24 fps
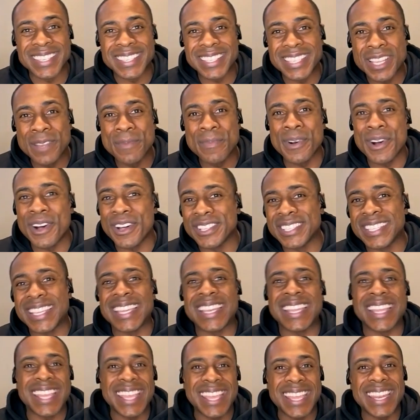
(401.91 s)
to see balls
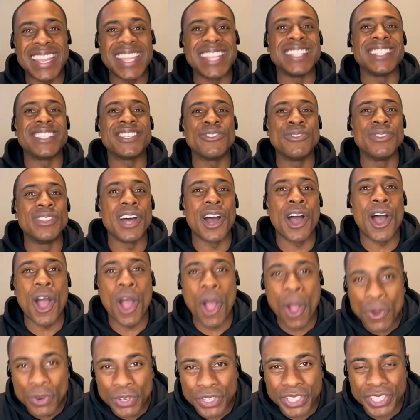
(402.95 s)
get hit into the
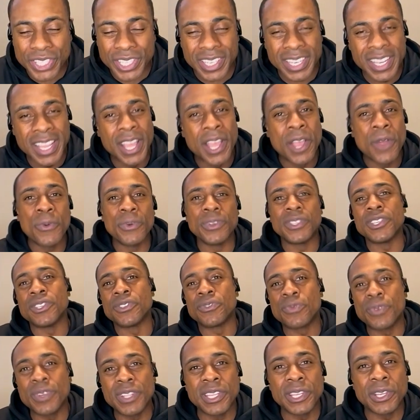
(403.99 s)
ocean, which
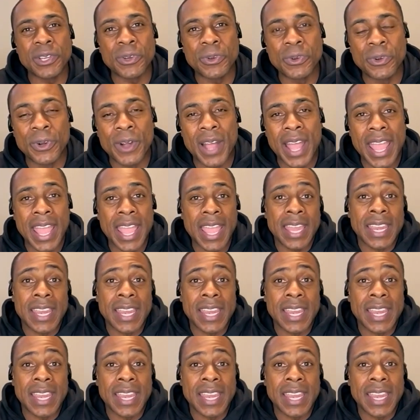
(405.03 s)
is really cool.